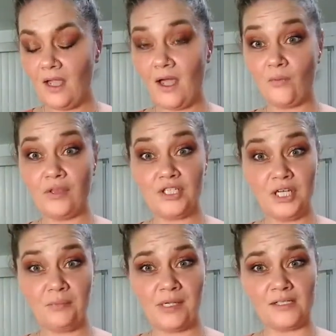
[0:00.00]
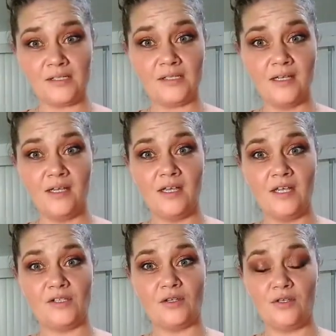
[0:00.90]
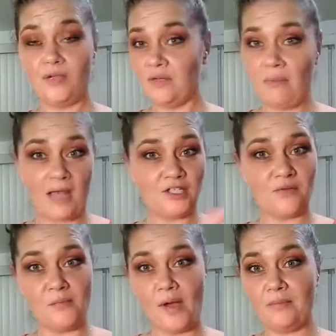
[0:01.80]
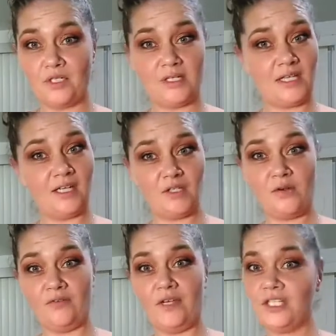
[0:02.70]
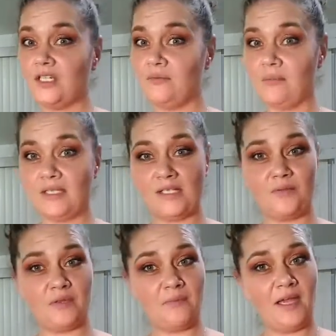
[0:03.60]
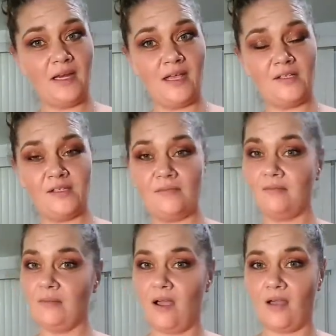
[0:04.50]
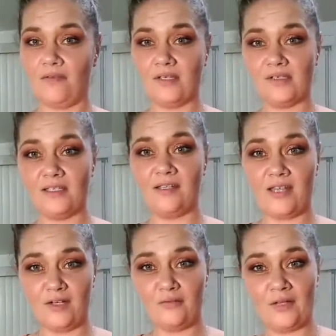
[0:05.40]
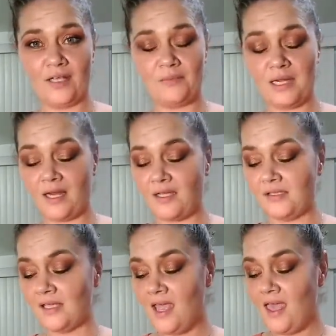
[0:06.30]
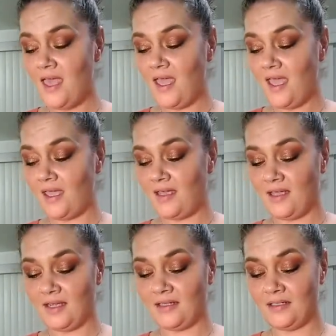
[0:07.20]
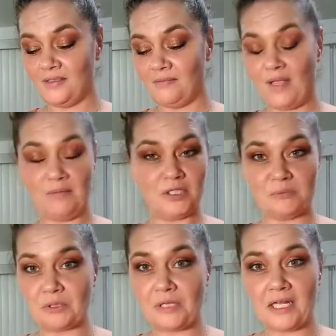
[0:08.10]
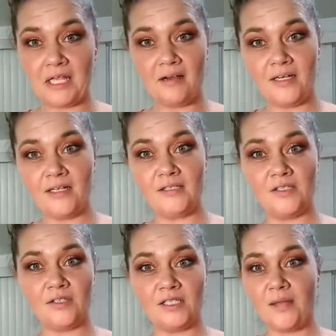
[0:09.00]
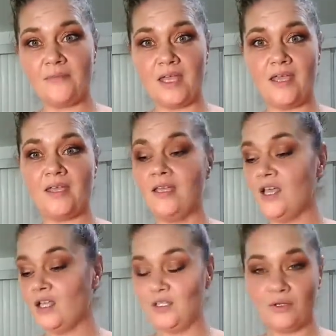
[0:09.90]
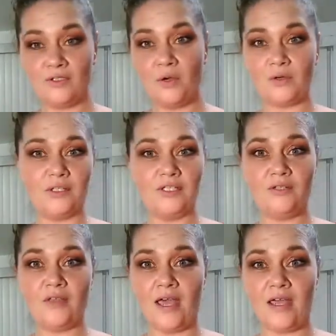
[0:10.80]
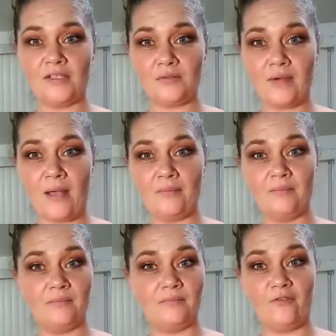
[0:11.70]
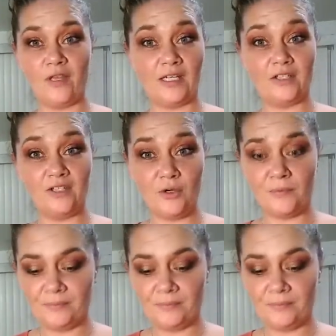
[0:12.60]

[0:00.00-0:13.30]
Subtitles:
with chickpeas. So you can mash them up just like tuna fish and mix it with mayonnaise, obviously like your vegan mayonnaise, and maybe some shredded carrots or something. You can totally do that as a wrap filling too.